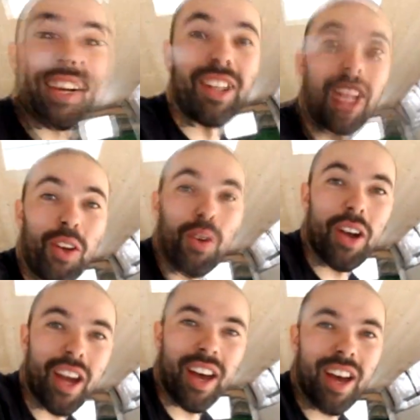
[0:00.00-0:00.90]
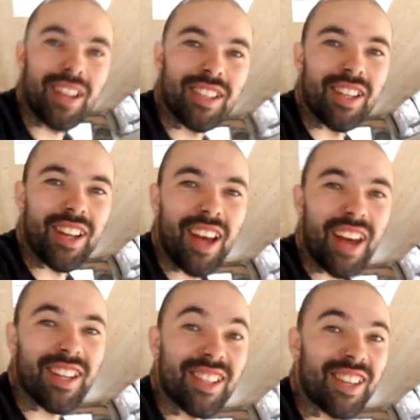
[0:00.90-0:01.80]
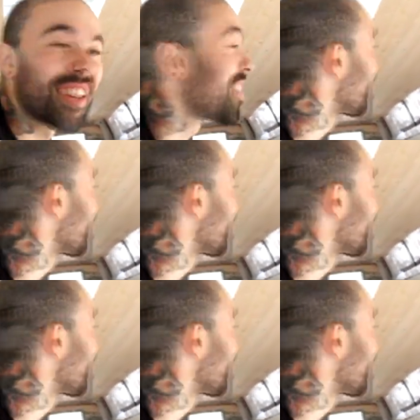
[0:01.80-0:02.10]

a look at that.